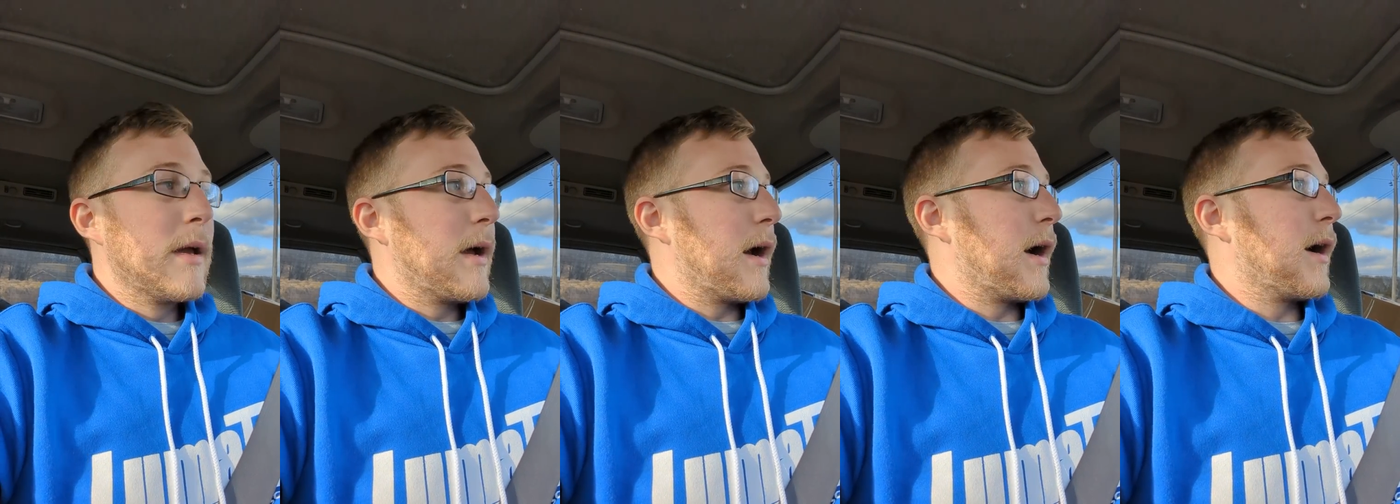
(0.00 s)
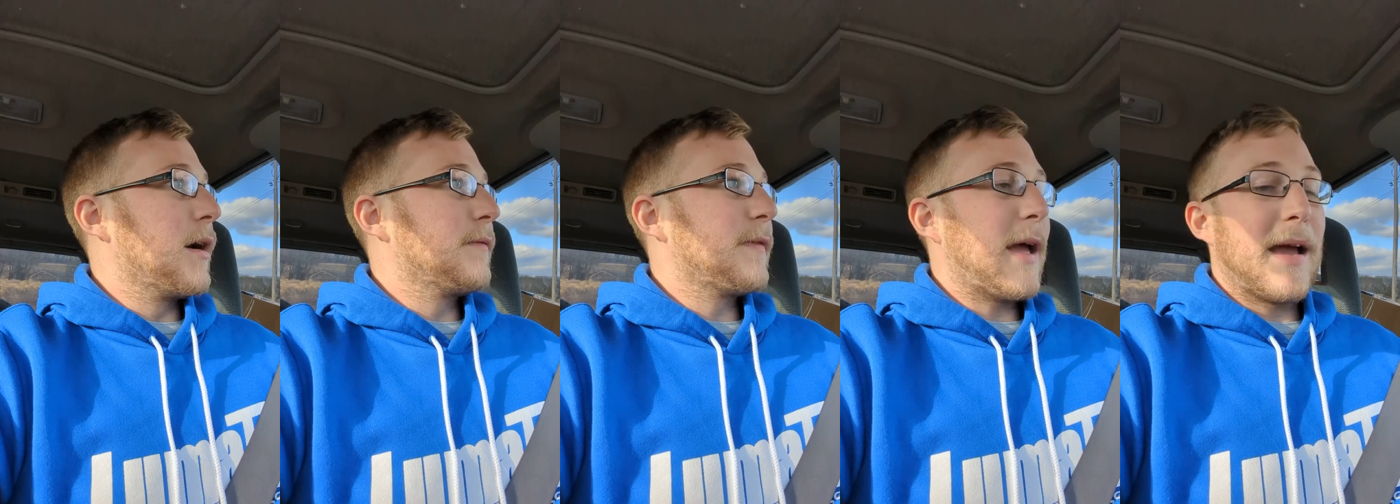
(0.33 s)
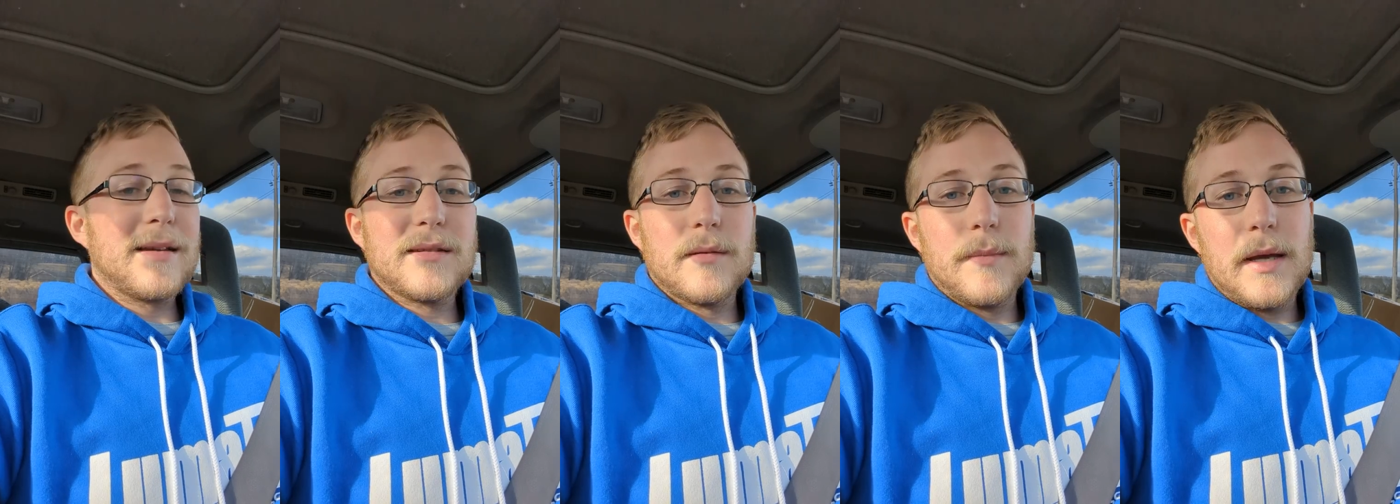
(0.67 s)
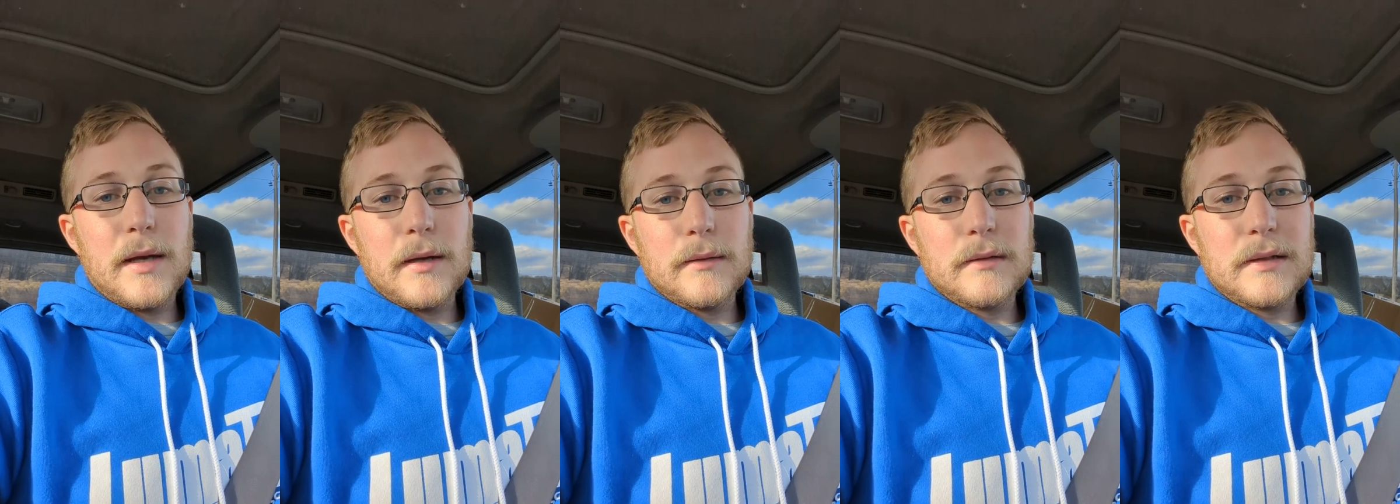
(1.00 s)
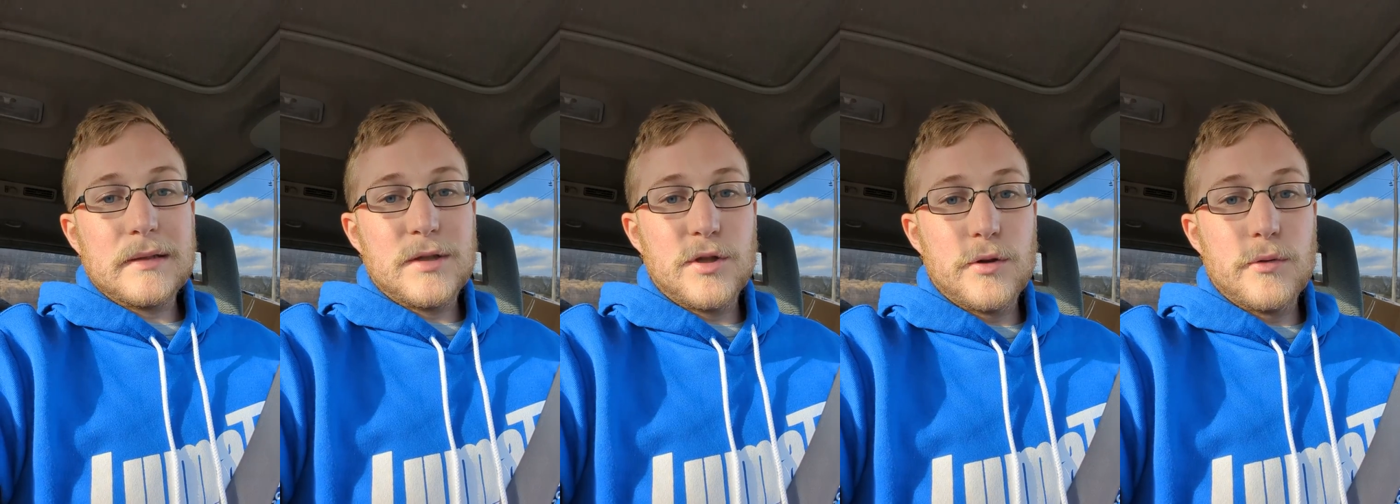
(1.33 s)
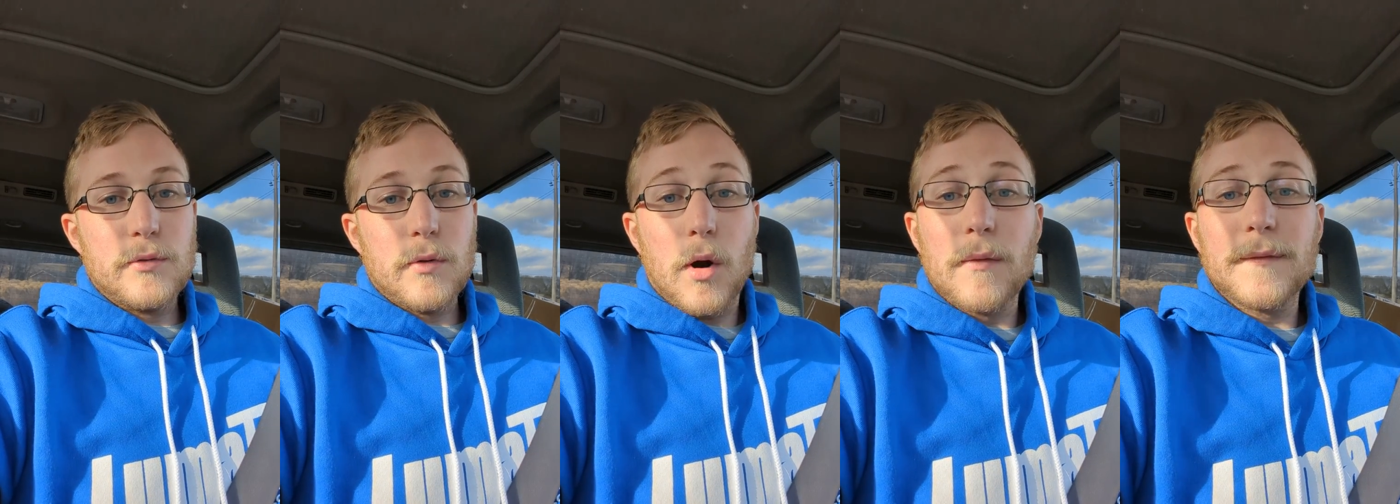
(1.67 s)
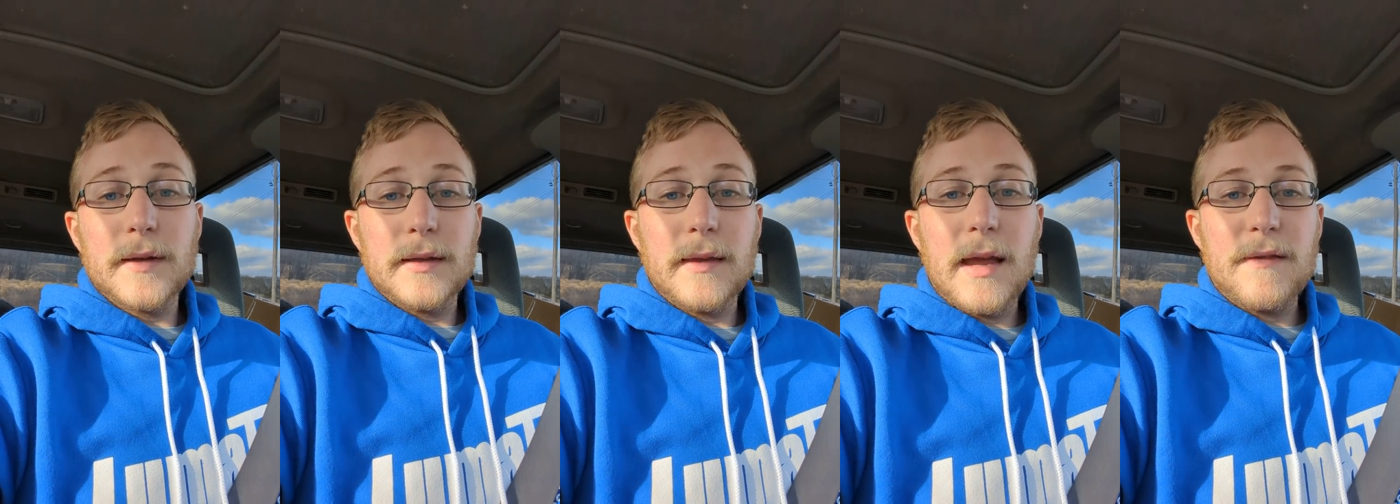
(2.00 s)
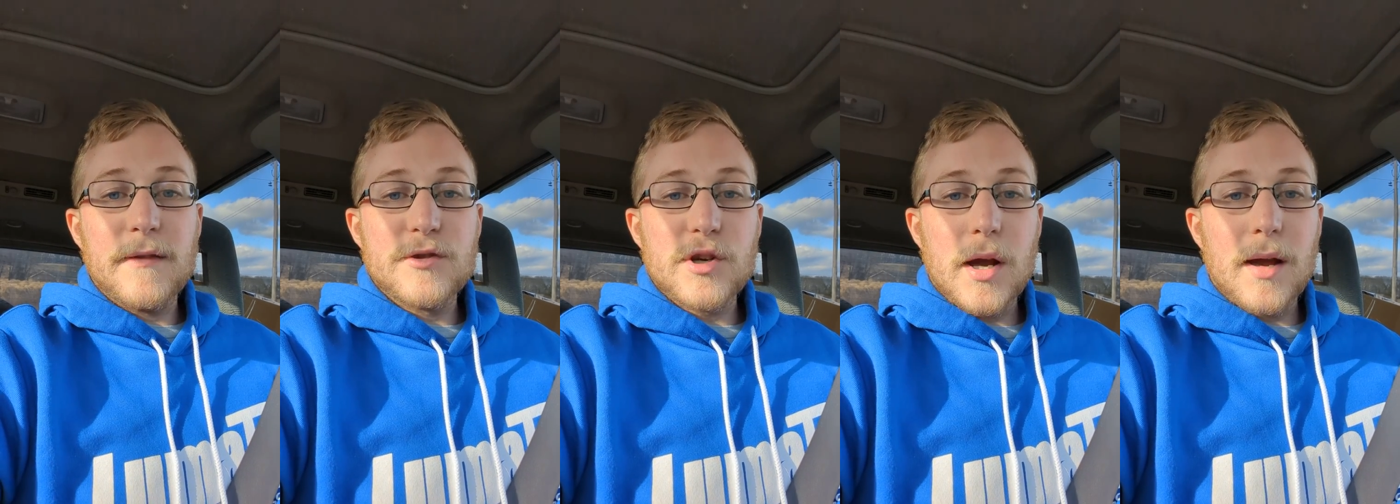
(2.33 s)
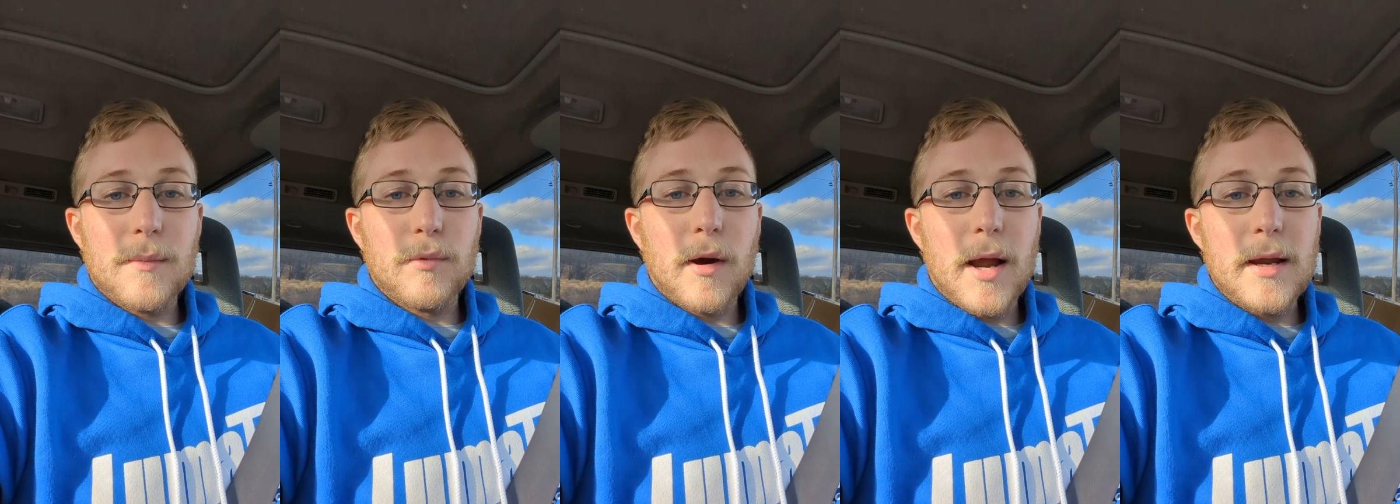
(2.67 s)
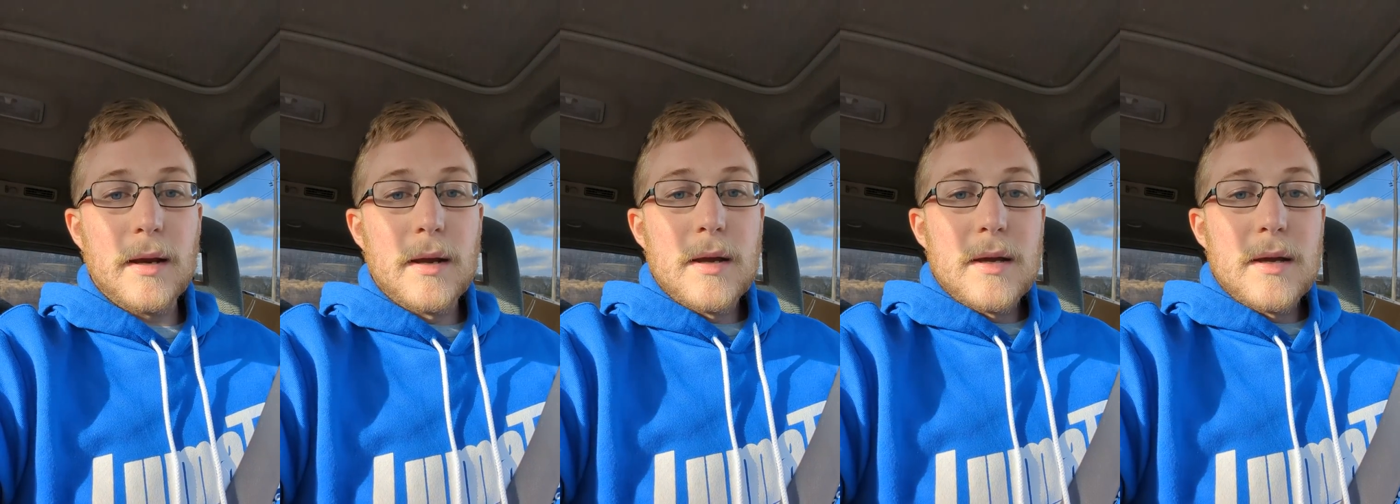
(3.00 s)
of estimating to hopefully land the job, right?